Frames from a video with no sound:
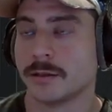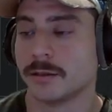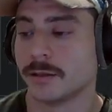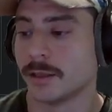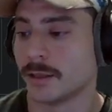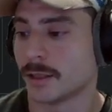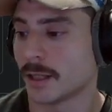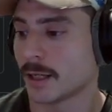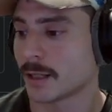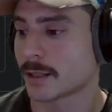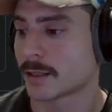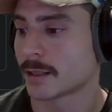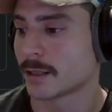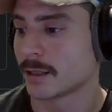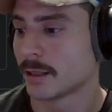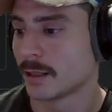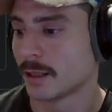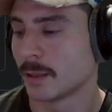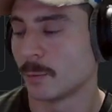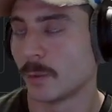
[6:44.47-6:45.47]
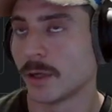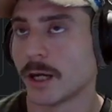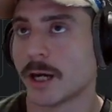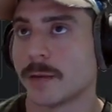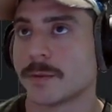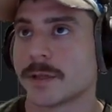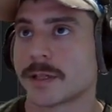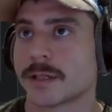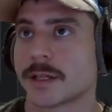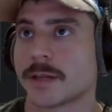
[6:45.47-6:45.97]
detect what
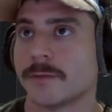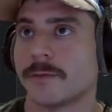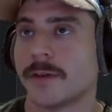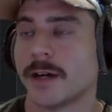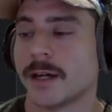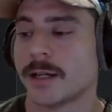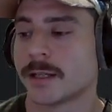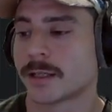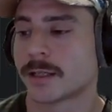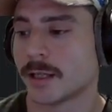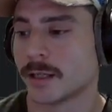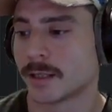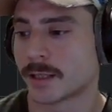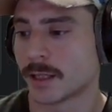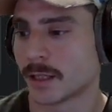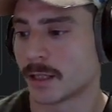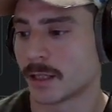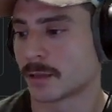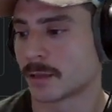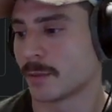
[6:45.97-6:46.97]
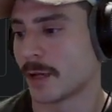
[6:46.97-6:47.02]
objects it finds and sends